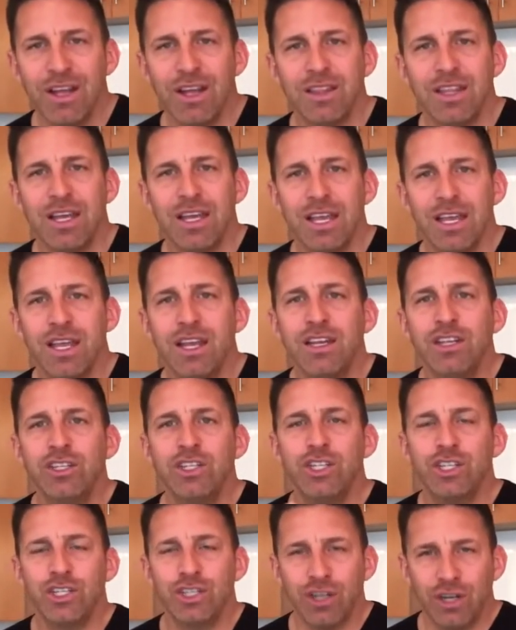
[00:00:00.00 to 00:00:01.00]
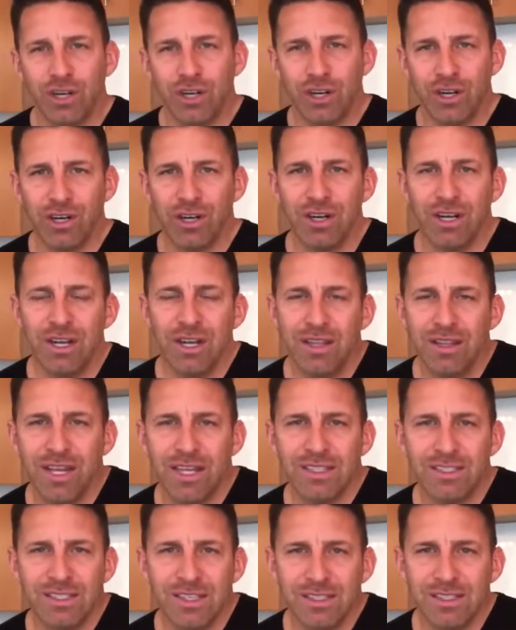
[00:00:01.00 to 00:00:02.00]
the hidden sugar
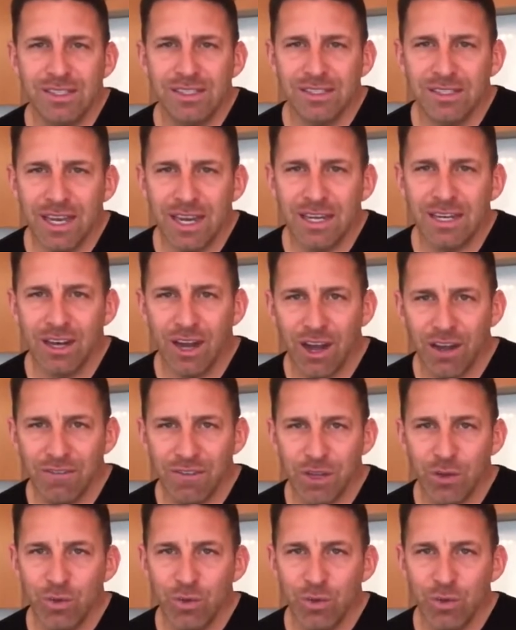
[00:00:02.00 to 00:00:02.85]
that sits inside coffee.